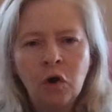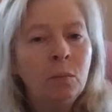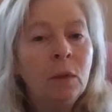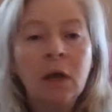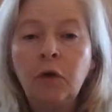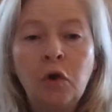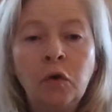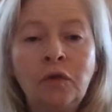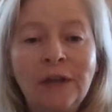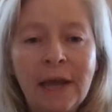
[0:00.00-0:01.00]
Don't
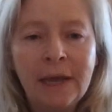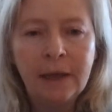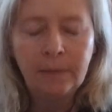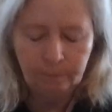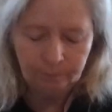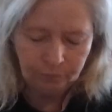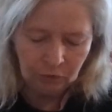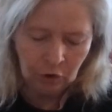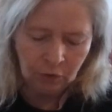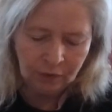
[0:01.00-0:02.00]
don't say it.
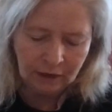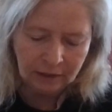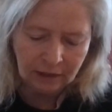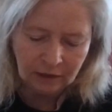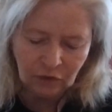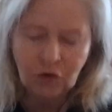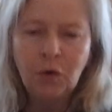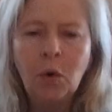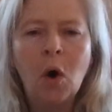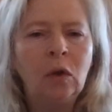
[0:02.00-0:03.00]
You know, they, it's
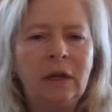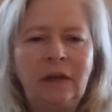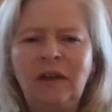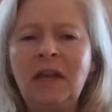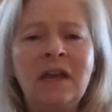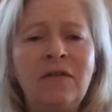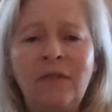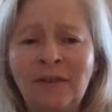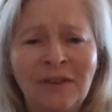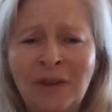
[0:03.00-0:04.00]
too holy to
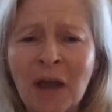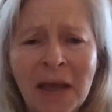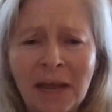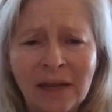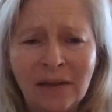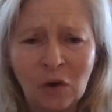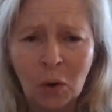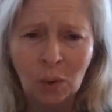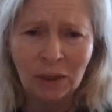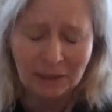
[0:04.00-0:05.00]
even say his
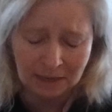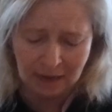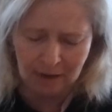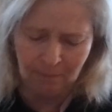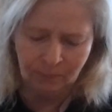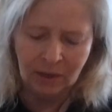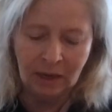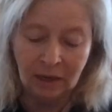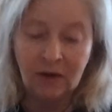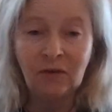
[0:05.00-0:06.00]
holy name.
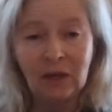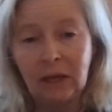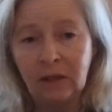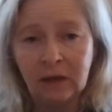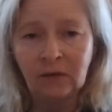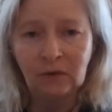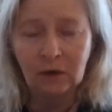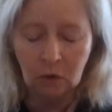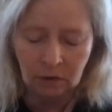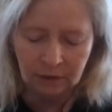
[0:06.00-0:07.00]
And it is he. They
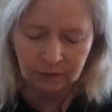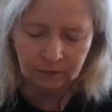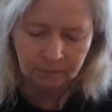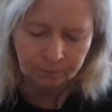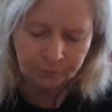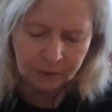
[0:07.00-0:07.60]
stick on this.